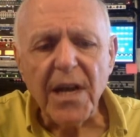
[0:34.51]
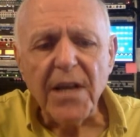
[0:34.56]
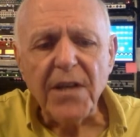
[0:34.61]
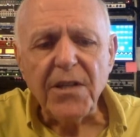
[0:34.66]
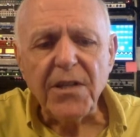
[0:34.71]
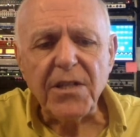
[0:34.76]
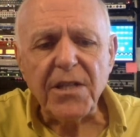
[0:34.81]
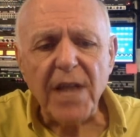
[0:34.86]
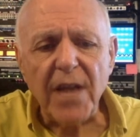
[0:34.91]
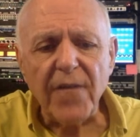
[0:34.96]

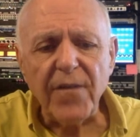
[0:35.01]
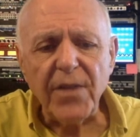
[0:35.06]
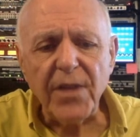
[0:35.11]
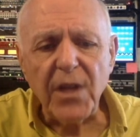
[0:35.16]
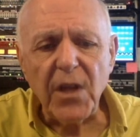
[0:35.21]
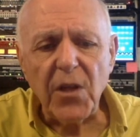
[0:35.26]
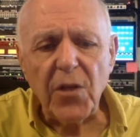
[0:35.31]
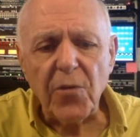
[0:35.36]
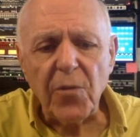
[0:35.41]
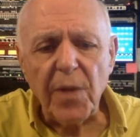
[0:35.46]

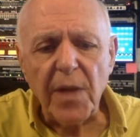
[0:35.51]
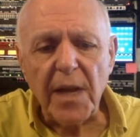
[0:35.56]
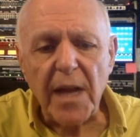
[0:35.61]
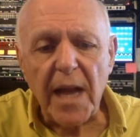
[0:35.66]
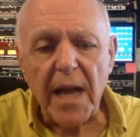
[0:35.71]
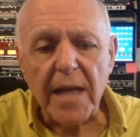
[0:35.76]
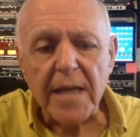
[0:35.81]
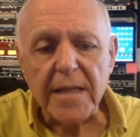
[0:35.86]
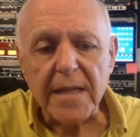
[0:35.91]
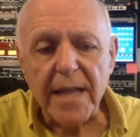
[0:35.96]
73
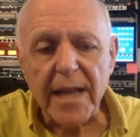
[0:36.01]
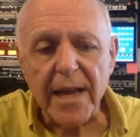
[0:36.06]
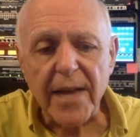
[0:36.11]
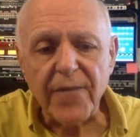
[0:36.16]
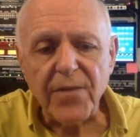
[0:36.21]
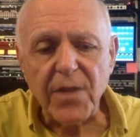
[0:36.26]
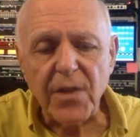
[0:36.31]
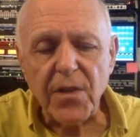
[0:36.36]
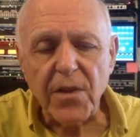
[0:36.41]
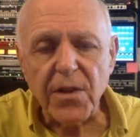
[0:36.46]
days
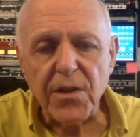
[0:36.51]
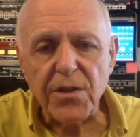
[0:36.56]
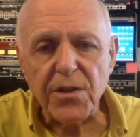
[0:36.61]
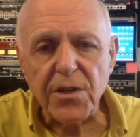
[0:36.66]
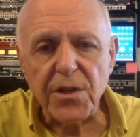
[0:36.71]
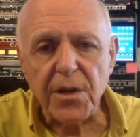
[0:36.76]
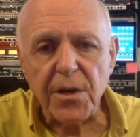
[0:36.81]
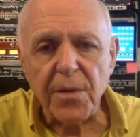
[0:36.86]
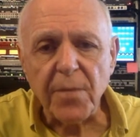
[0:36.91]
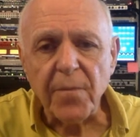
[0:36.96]
left in
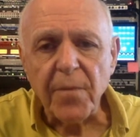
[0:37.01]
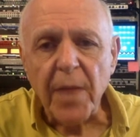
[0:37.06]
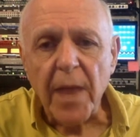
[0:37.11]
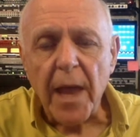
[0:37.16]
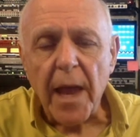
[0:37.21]
this year.